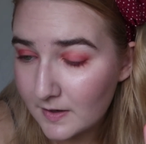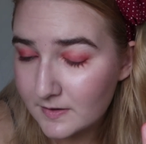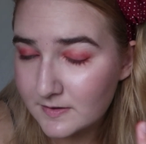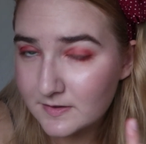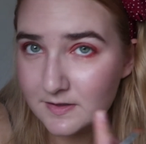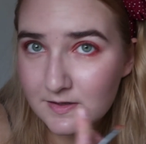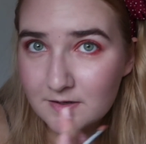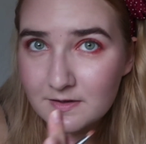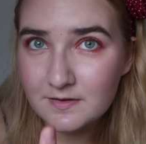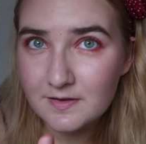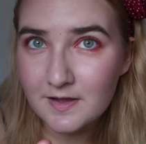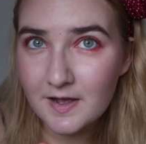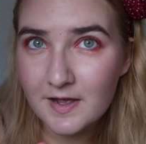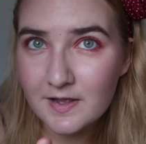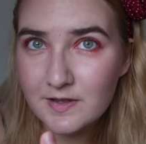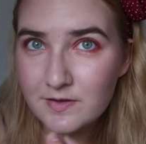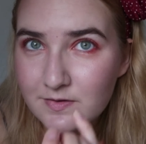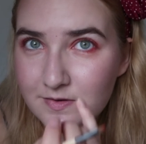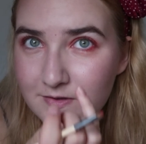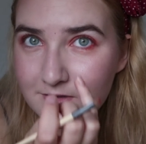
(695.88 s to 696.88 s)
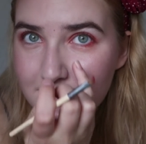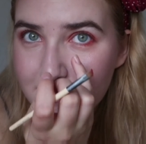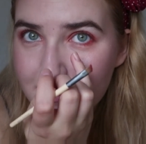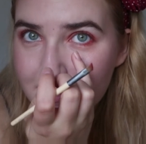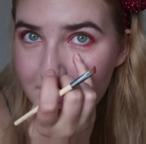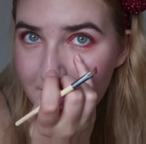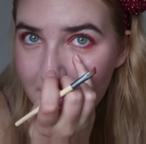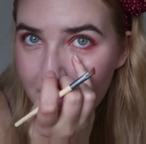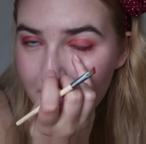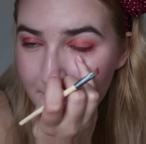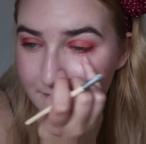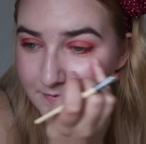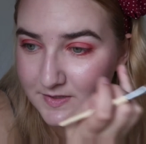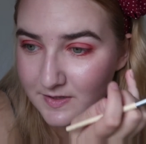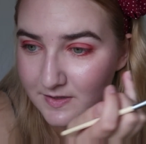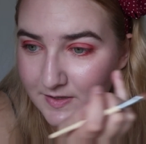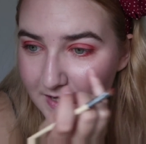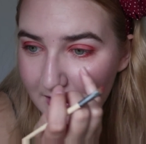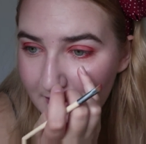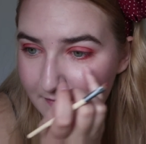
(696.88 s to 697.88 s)
So look there, you can see now I'm
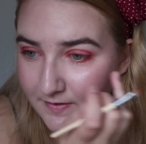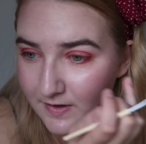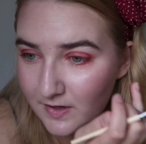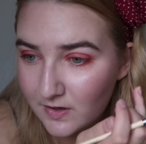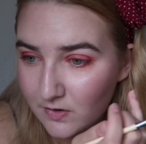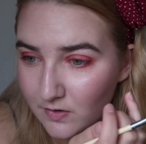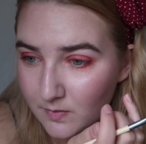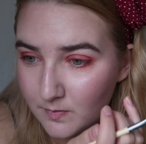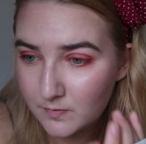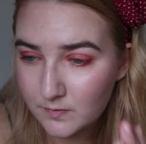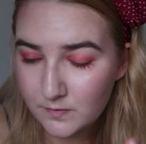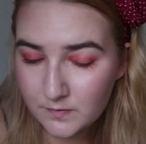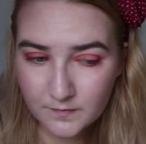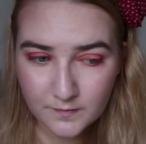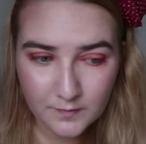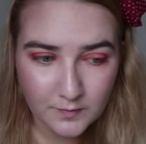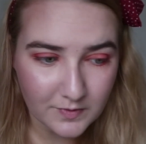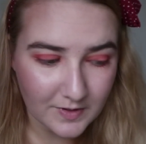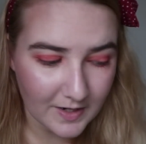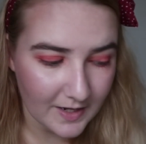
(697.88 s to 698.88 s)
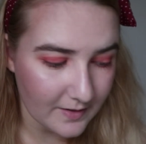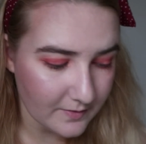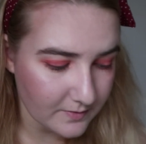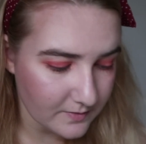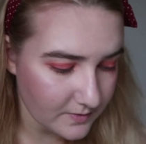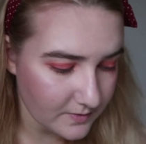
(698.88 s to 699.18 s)
suddenly having a lot more fallout.